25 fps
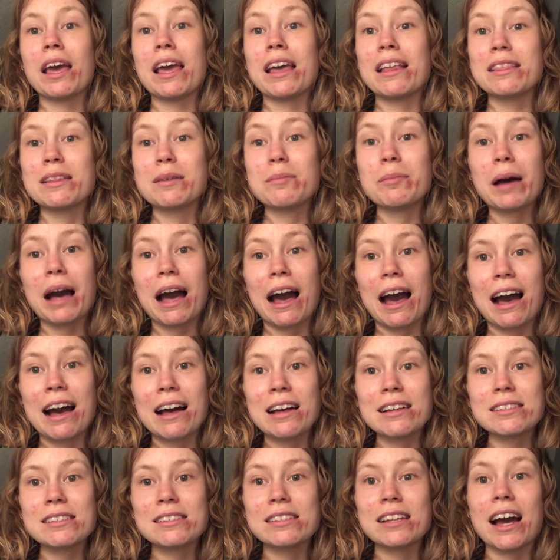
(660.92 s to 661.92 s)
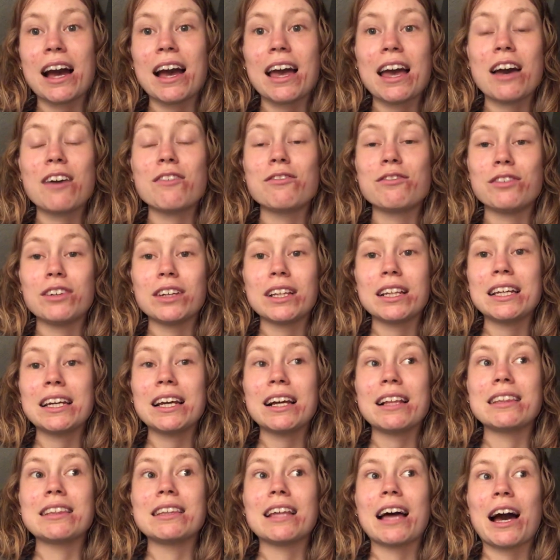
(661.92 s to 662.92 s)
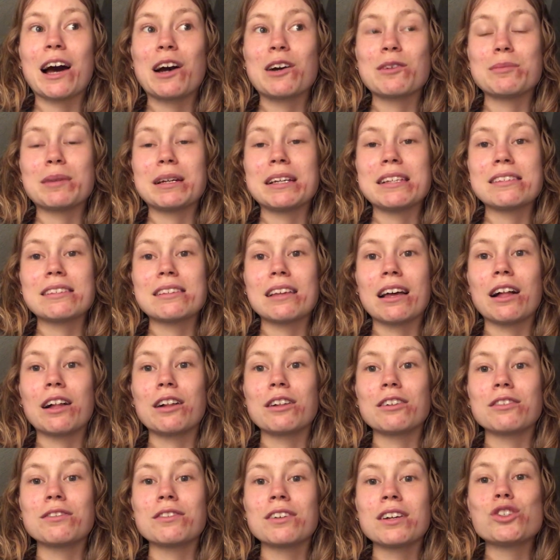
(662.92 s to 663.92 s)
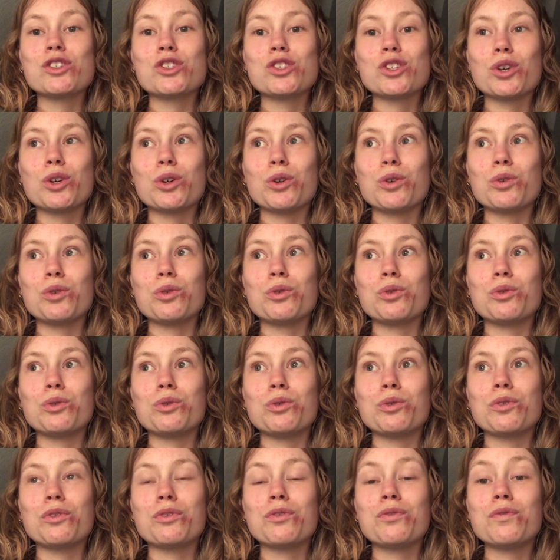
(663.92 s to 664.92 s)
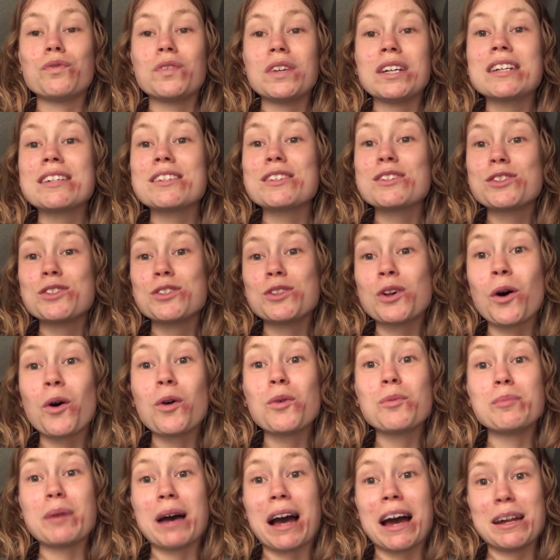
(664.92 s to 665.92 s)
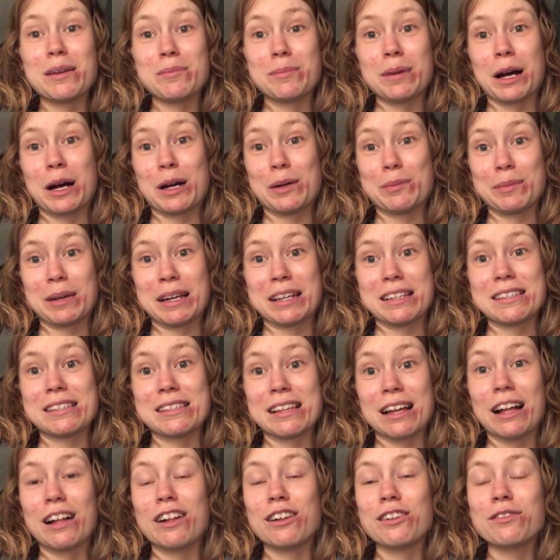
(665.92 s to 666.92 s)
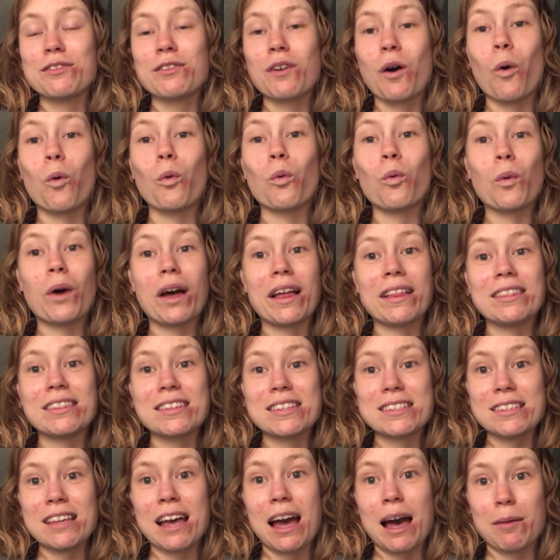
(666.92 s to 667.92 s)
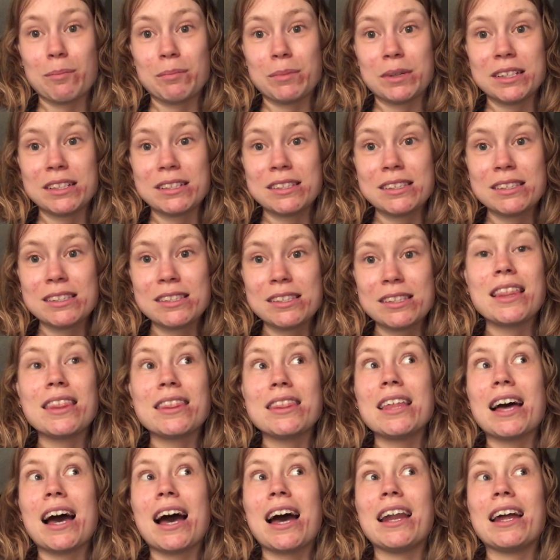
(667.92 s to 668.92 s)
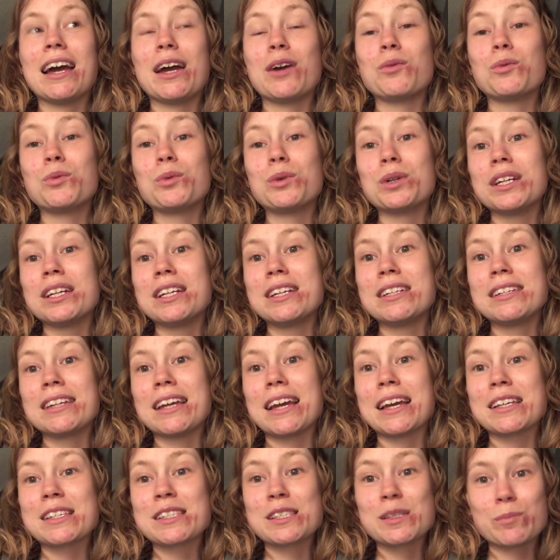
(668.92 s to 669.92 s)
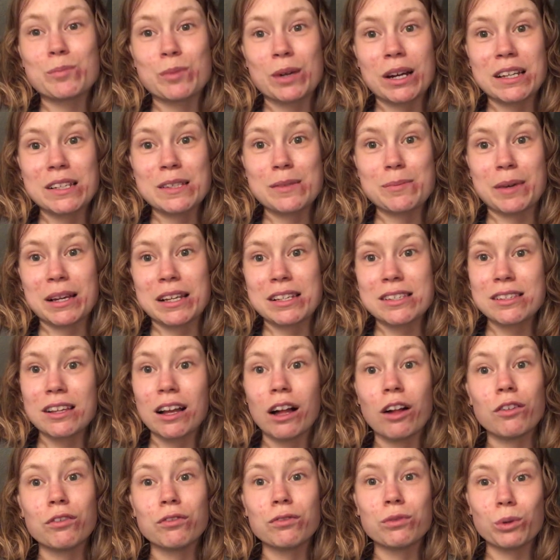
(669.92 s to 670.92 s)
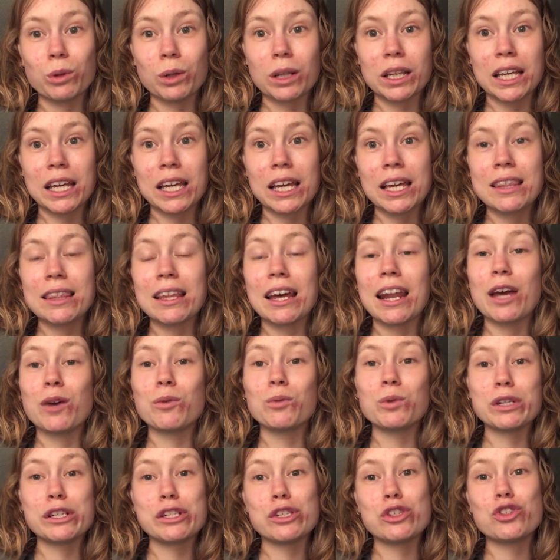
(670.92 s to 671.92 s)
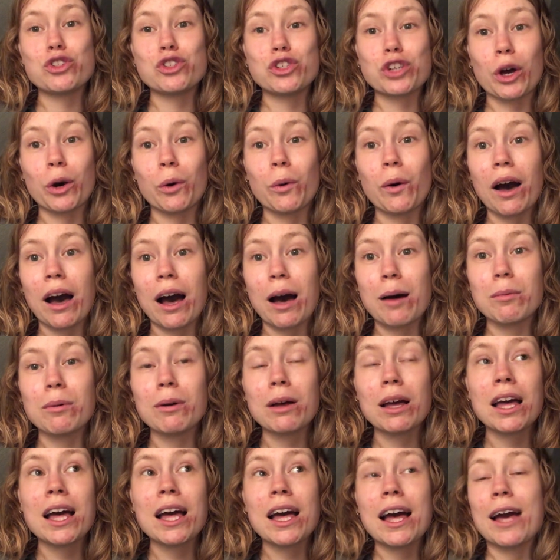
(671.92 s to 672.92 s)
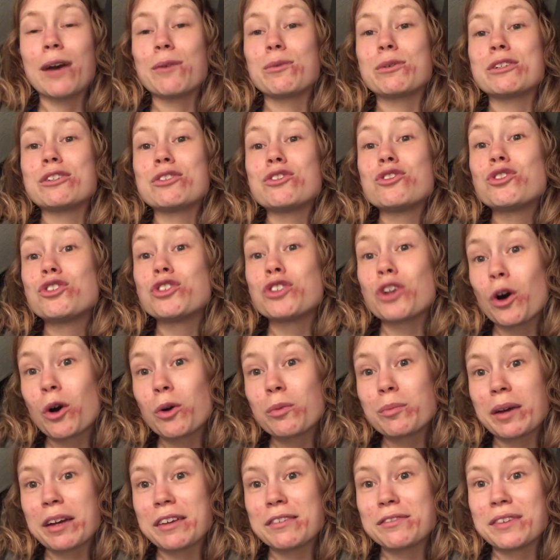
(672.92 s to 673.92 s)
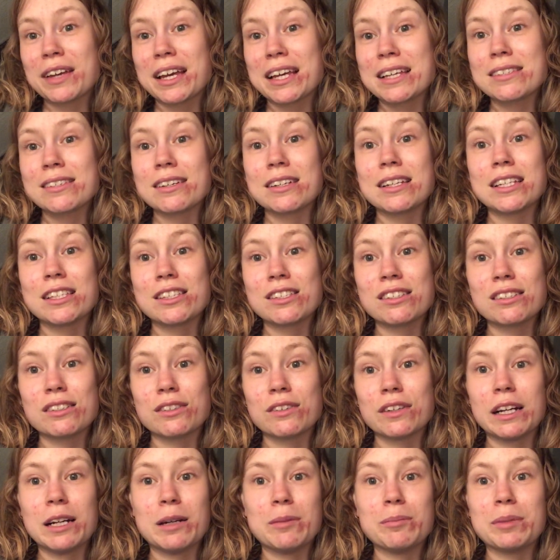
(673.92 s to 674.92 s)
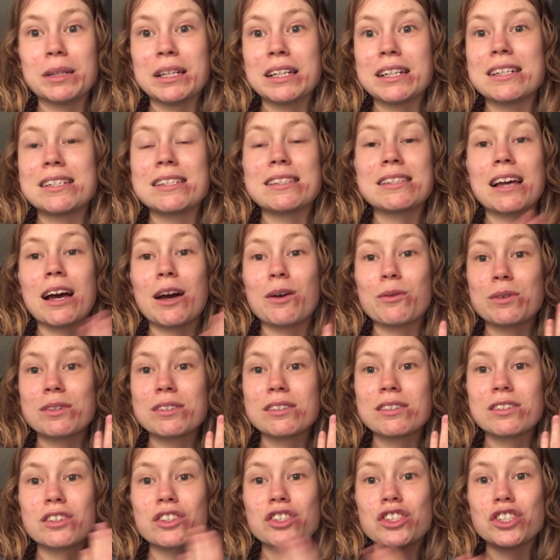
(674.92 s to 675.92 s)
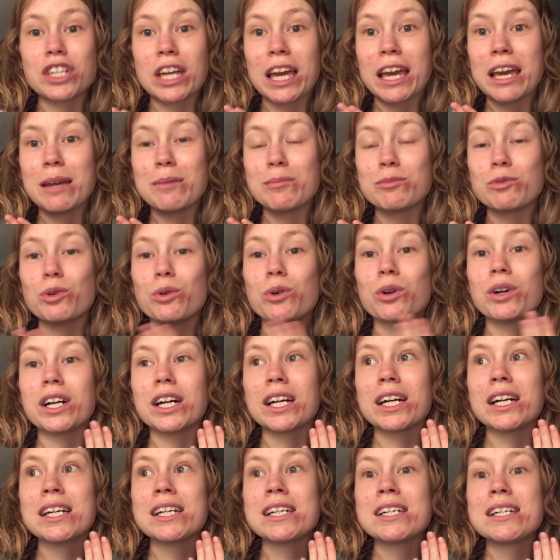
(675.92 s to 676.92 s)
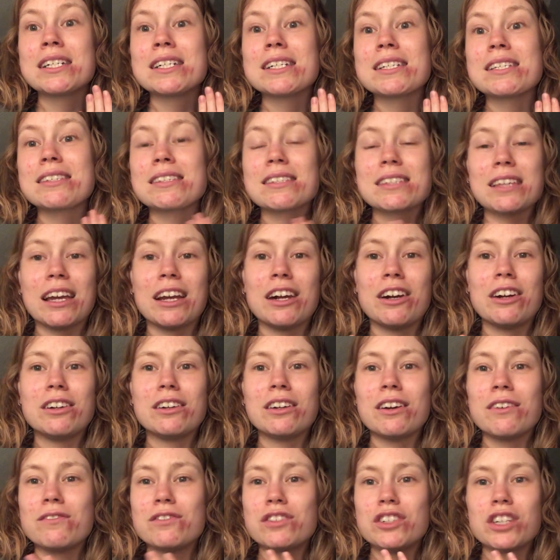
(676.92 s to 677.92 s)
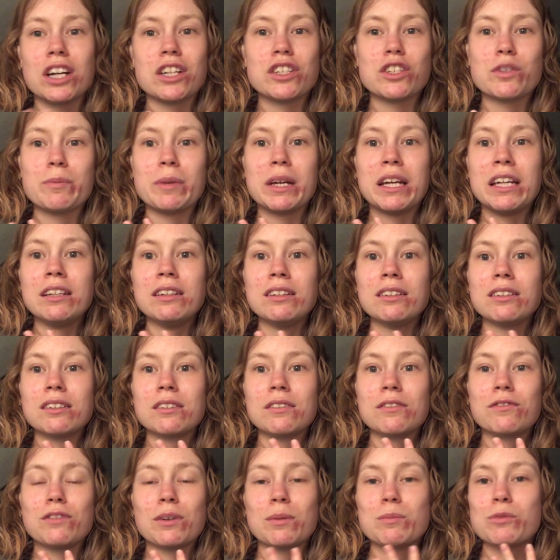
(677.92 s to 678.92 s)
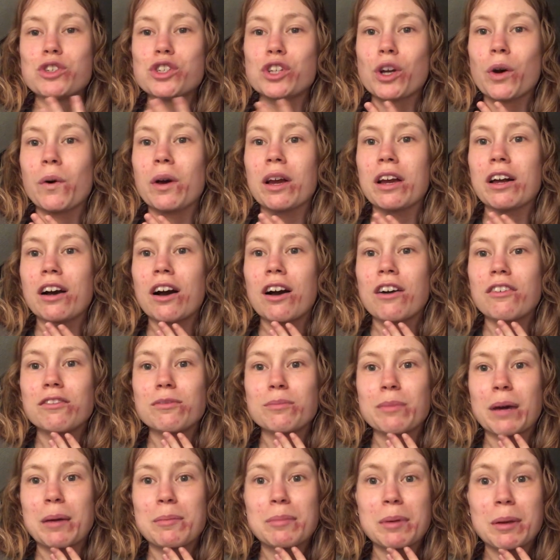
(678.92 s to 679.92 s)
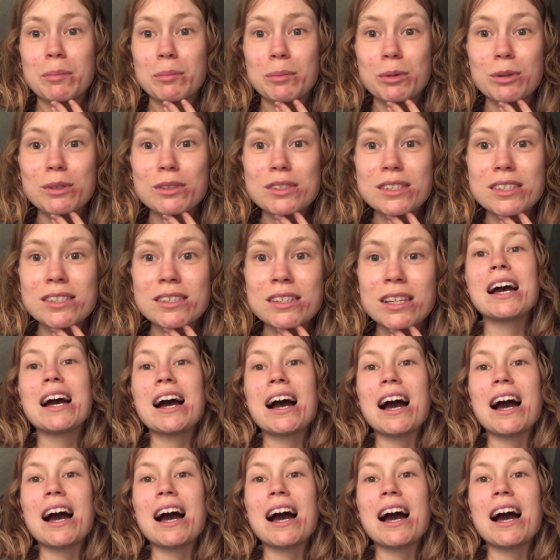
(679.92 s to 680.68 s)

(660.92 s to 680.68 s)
in the past I have really allowed myself to feel so bad about myself when this happens that I wouldn't express myself fully, that I wouldn't show up, I wouldn't show my face on Instagram because I was ashamed or scared of judgment from showing off my pimples.